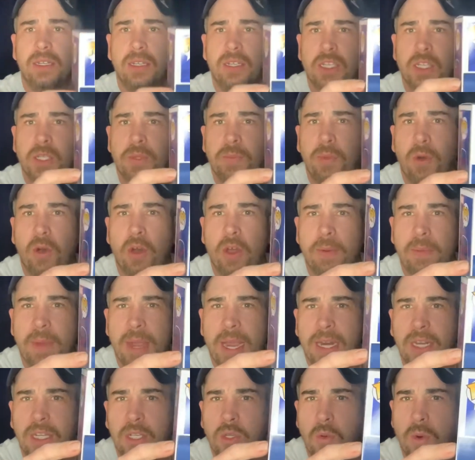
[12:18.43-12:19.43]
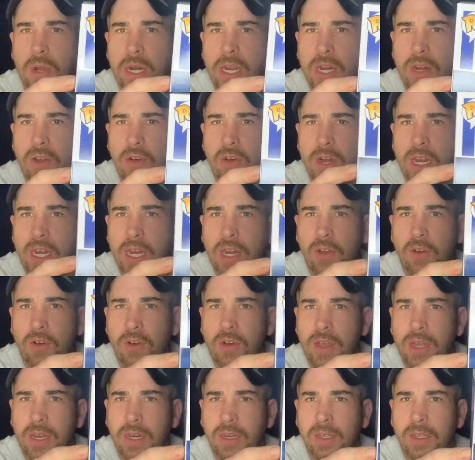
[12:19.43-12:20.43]
Spider-Man
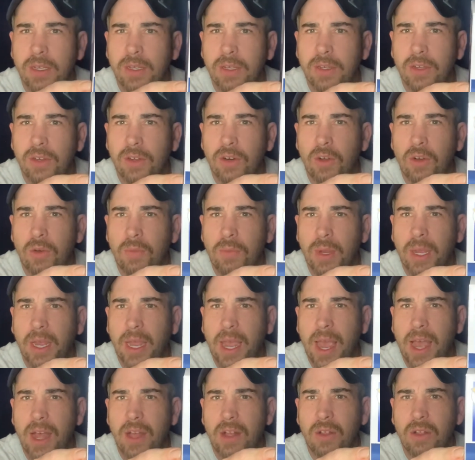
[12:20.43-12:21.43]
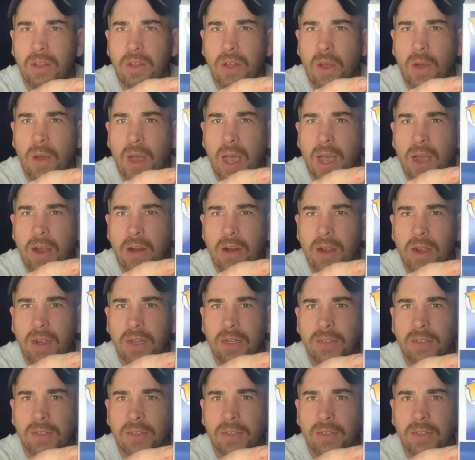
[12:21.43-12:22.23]
2099, good old Miguel O'Hara.